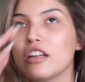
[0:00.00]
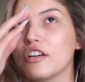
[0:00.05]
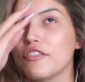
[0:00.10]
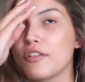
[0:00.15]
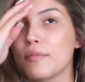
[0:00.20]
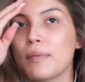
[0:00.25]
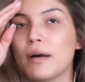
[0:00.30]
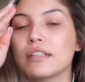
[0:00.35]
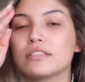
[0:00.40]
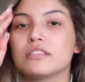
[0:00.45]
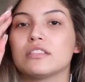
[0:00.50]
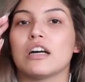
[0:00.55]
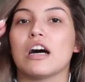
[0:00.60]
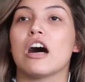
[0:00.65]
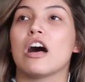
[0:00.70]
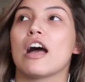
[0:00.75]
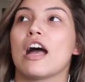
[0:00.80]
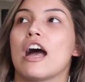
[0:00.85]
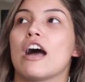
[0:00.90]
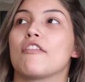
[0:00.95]
you know for pasta
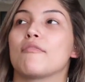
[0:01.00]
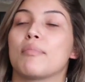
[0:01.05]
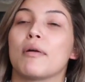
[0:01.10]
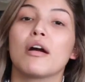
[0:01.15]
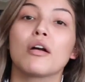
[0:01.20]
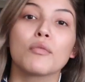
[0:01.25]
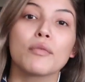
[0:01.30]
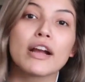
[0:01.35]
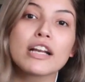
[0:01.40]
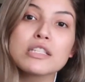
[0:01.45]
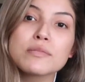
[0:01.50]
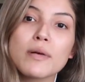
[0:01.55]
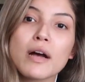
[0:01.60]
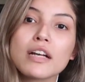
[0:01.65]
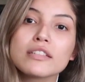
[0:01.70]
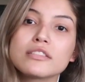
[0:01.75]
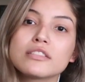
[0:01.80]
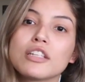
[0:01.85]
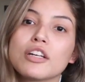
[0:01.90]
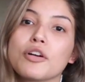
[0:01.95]
I'll have brown rice
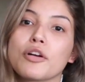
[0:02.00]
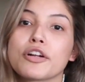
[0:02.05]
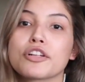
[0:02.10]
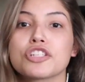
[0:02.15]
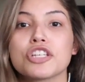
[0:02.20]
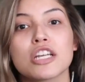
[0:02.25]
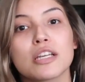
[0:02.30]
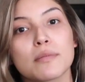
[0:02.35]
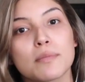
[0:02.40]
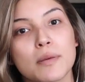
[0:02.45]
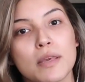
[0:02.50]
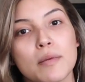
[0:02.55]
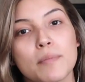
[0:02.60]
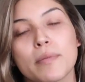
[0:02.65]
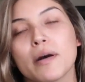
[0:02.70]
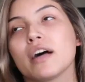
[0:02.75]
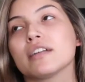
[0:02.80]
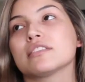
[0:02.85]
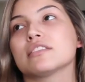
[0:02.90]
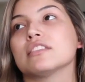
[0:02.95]
pasta or
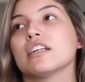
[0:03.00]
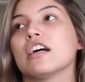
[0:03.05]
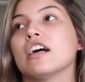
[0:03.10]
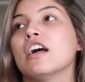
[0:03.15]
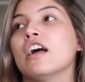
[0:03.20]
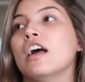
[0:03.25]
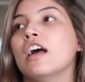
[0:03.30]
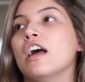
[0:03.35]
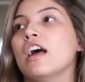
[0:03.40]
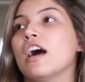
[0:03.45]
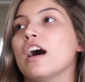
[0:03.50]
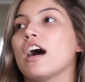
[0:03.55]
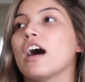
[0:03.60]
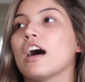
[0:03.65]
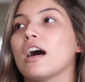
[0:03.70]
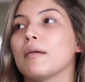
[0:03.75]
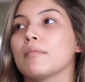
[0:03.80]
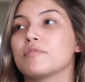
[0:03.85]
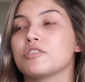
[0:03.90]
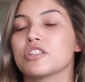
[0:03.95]
chickpea pasta
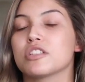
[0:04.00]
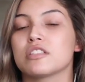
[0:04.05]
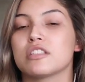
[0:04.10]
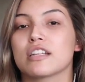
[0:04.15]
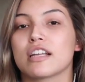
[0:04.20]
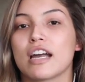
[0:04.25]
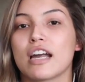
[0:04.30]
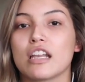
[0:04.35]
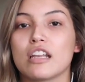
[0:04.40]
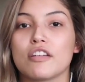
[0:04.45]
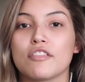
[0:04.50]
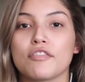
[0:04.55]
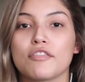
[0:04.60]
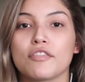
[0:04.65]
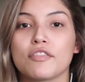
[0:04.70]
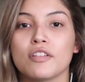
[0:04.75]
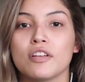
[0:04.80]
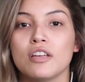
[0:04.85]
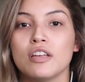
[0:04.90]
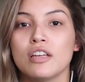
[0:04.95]
um, just to kind of
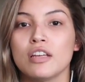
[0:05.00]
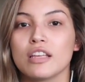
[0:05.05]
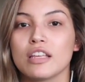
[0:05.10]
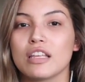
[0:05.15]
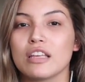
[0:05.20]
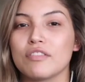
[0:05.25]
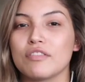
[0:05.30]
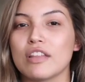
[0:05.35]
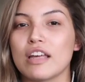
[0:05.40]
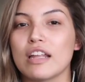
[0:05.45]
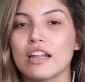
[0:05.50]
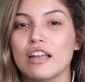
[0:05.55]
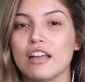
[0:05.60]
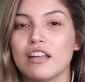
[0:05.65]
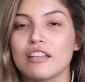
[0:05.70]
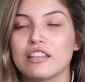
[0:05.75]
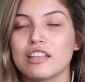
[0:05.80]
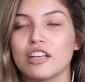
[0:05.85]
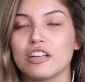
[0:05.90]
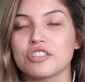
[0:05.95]
give that
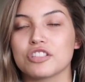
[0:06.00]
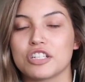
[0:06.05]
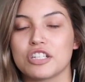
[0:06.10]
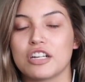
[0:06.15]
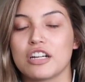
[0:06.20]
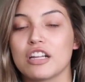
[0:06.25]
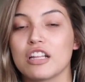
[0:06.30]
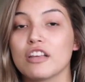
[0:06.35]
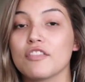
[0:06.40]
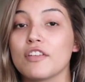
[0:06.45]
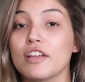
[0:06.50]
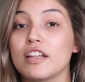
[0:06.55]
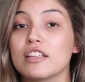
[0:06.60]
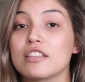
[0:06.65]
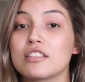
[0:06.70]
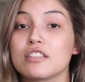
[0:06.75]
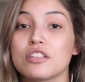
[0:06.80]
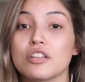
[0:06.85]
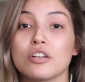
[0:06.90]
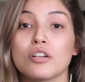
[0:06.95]
healthy alternative and
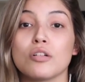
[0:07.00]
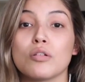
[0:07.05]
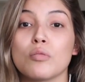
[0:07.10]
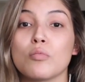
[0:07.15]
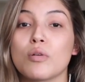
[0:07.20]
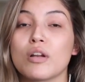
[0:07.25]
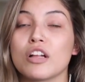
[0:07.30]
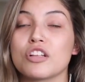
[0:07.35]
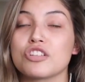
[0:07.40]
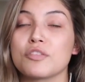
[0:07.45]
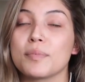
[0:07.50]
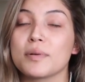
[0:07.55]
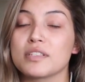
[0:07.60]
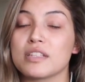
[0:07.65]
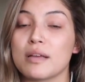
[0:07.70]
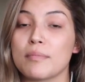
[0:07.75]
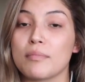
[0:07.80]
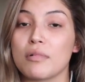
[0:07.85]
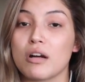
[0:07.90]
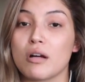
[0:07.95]
it's still
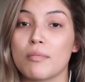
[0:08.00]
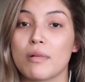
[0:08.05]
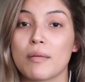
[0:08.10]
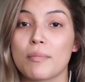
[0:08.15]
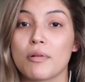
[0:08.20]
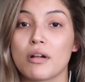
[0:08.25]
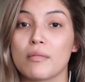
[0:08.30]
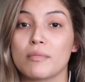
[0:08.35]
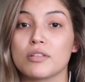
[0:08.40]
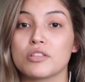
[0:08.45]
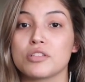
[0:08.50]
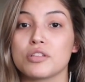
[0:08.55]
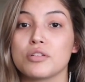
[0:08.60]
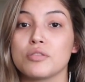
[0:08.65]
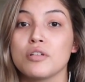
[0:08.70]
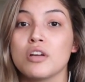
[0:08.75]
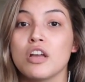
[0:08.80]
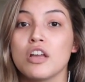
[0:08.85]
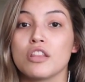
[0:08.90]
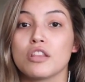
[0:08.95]
100% bomb I promise
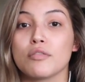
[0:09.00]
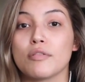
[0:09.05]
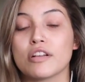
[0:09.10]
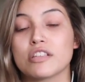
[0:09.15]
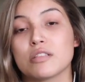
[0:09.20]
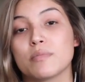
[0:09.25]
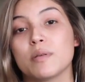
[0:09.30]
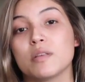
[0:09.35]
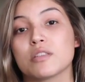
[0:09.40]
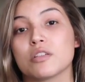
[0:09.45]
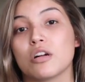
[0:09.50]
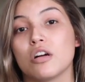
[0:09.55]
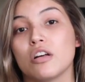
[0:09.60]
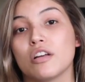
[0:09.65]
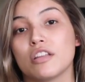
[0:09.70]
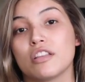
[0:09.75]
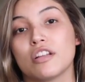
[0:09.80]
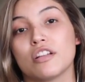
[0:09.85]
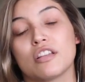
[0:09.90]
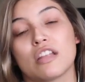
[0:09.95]
you. The recipes are
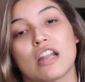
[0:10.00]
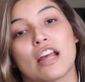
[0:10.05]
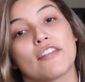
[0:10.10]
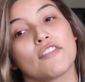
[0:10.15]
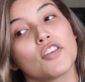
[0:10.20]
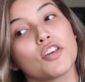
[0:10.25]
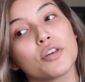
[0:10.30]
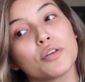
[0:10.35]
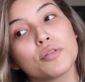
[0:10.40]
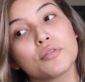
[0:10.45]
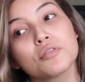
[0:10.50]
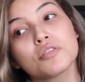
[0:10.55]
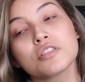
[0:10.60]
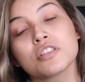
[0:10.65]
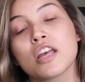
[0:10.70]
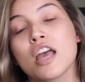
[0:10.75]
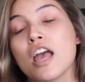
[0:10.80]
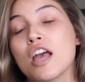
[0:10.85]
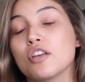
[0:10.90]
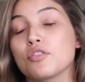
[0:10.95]
all in there that I've
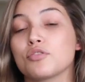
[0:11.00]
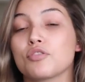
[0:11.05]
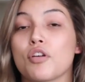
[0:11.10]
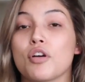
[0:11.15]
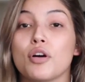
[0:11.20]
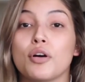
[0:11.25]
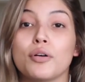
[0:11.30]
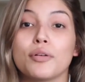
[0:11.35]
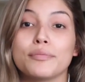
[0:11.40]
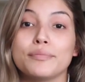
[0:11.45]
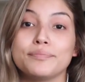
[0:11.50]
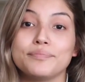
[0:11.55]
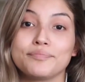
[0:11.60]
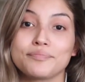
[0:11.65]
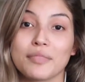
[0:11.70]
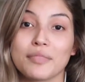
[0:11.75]
used so